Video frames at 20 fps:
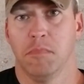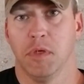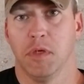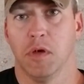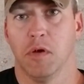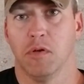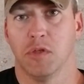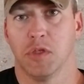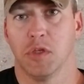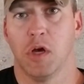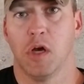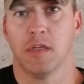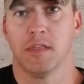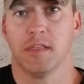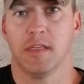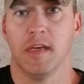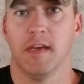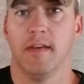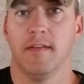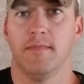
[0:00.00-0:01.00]
know, it's not
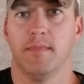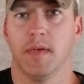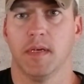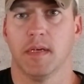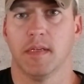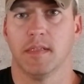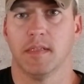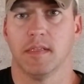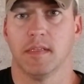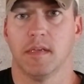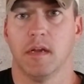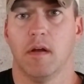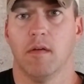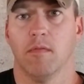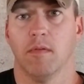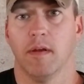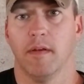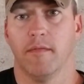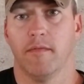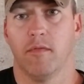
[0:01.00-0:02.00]
safe because it's not
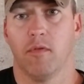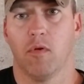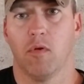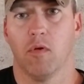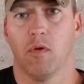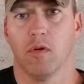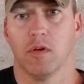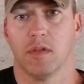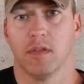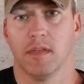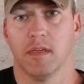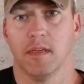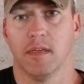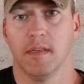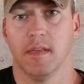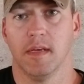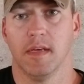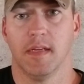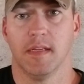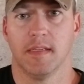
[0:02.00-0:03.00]
reinforced and
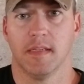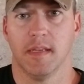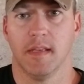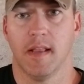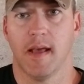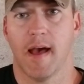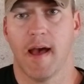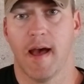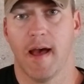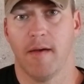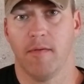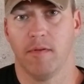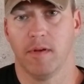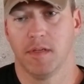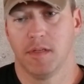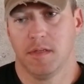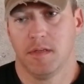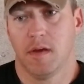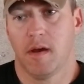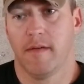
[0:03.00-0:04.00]
this and that,
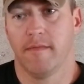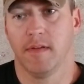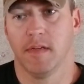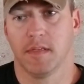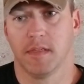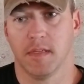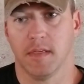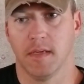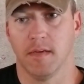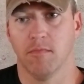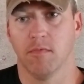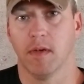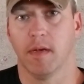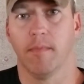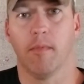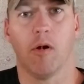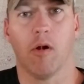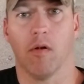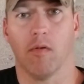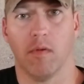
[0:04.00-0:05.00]
which obviously
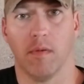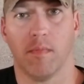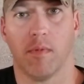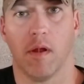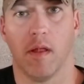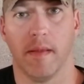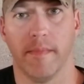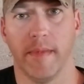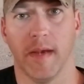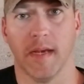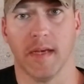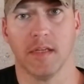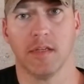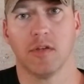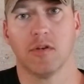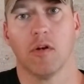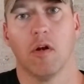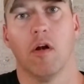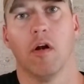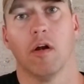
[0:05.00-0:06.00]
rebar would probably make it
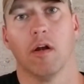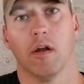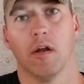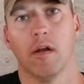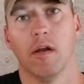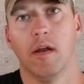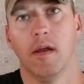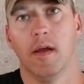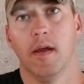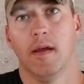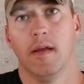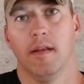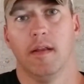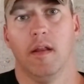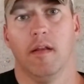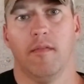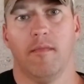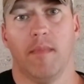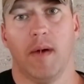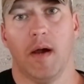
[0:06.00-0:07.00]
stronger.
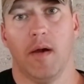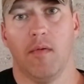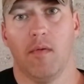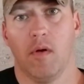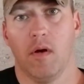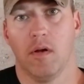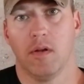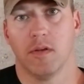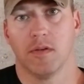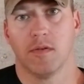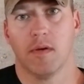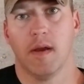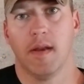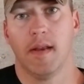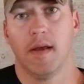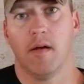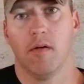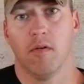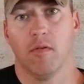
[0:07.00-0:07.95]
None of my walls right now